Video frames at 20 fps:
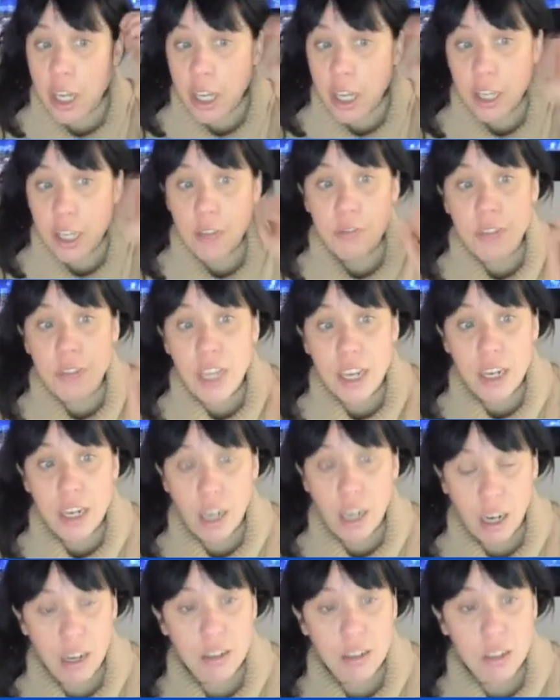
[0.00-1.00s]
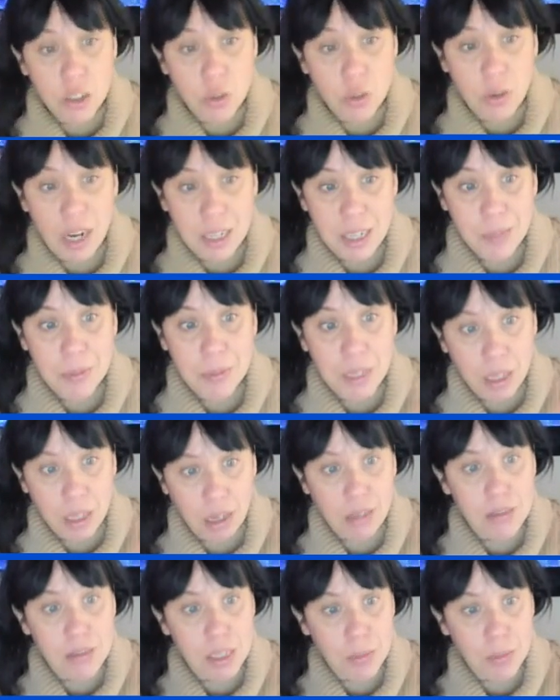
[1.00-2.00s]
If they can't grasp the
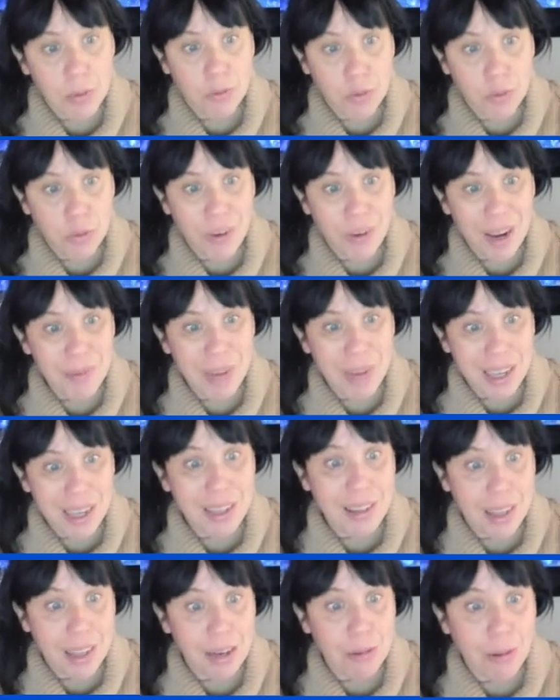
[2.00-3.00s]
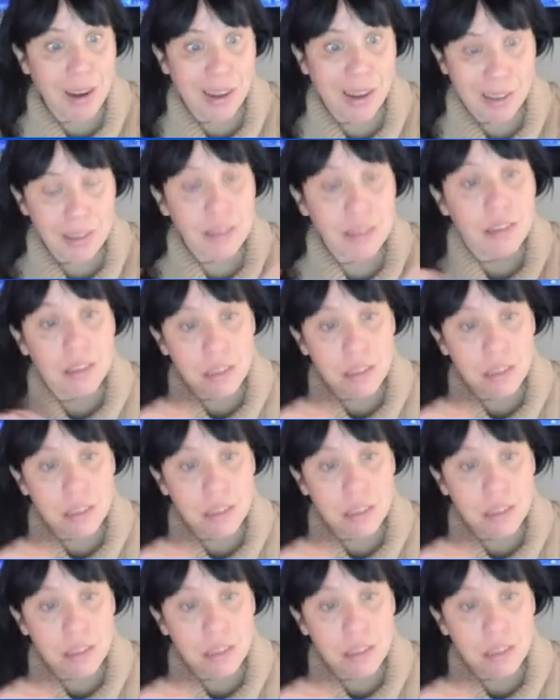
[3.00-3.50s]
concept of grammar in L1,